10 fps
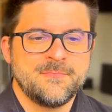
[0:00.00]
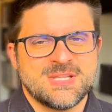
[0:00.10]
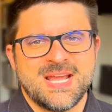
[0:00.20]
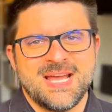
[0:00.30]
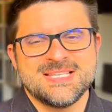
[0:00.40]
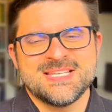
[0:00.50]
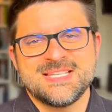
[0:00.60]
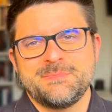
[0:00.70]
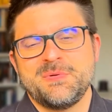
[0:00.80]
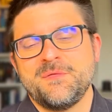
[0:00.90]
As I
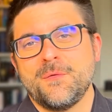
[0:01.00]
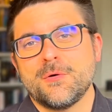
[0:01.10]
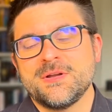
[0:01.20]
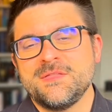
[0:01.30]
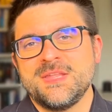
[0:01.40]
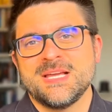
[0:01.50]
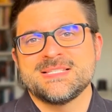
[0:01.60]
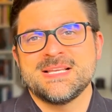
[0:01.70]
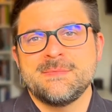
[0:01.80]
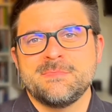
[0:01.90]
said before in the
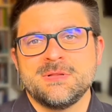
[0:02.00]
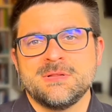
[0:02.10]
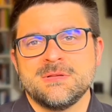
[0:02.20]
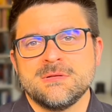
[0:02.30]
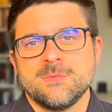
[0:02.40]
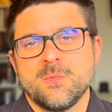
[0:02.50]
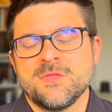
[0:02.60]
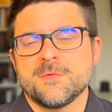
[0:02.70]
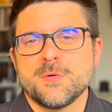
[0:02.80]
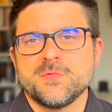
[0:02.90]
example with
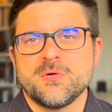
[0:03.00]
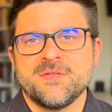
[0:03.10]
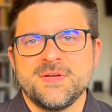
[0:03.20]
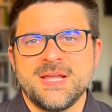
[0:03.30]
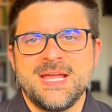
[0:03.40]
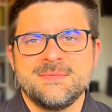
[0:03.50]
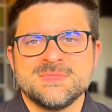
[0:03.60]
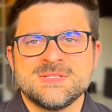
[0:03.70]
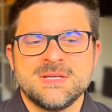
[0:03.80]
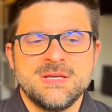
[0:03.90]
the cryptographic
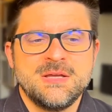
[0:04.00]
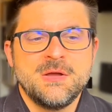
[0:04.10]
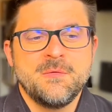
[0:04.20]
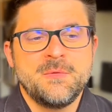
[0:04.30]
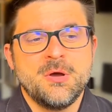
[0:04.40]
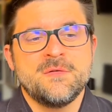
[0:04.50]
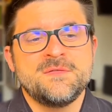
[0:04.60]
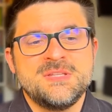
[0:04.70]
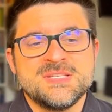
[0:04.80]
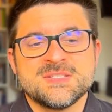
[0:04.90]
games, we
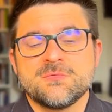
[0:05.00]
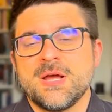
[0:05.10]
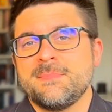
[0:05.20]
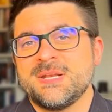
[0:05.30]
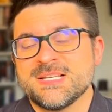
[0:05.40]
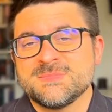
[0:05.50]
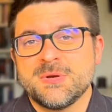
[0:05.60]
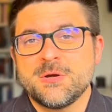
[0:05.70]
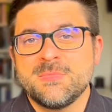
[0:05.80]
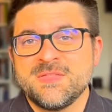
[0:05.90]
often describe an
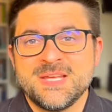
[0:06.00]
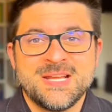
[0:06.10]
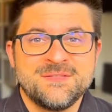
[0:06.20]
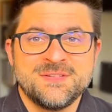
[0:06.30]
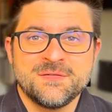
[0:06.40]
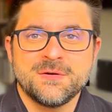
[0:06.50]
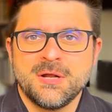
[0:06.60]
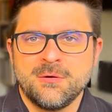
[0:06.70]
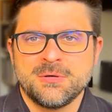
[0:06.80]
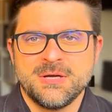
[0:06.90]
experiment that have different
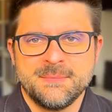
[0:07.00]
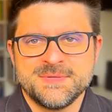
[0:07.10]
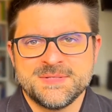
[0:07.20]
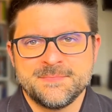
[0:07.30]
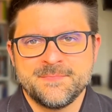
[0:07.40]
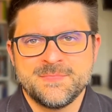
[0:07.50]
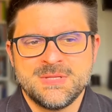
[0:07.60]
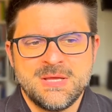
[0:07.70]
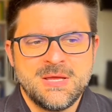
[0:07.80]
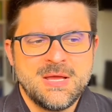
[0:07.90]
outcomes.
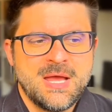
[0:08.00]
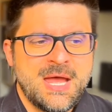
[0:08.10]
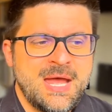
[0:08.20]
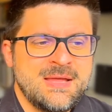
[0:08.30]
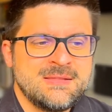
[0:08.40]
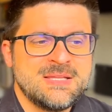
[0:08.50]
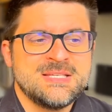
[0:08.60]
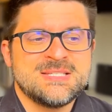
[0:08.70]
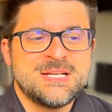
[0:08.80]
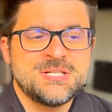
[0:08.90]
And
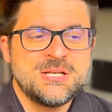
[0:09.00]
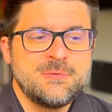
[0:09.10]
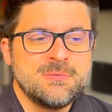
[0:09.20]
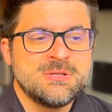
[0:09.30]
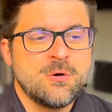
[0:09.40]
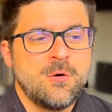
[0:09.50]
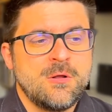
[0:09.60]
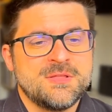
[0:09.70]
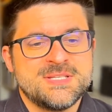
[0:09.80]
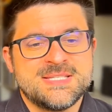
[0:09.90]
essentially we will
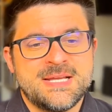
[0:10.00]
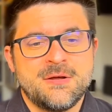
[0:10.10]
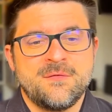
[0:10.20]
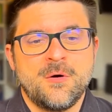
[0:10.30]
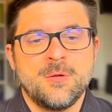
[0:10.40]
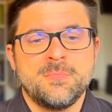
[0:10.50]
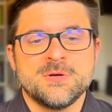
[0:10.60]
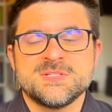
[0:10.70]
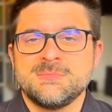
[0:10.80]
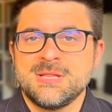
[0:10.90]
call the set of all
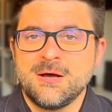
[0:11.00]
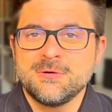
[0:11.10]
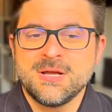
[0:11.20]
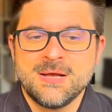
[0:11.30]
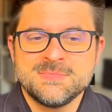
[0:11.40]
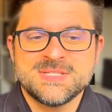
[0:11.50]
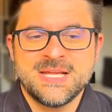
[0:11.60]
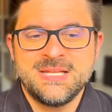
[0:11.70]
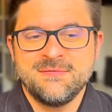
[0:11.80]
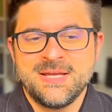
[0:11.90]
possible outcomes
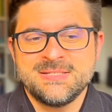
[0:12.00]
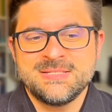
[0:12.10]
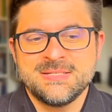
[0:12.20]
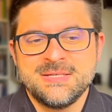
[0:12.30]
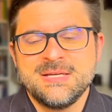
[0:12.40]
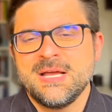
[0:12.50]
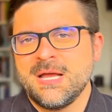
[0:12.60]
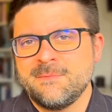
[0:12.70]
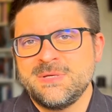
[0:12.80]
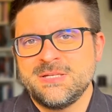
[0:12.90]
an event,
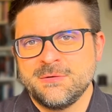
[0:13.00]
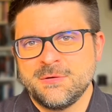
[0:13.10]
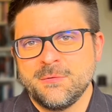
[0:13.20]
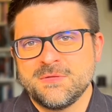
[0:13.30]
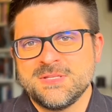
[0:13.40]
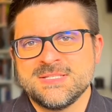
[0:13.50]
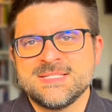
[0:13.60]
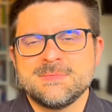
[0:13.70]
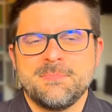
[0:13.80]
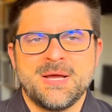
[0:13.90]
and we denote
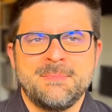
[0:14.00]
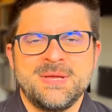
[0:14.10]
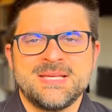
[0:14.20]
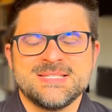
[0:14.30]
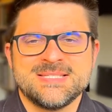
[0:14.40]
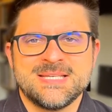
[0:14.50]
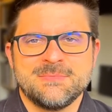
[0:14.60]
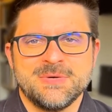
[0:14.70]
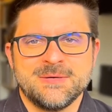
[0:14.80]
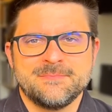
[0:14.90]
this by big
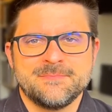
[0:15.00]
sigma.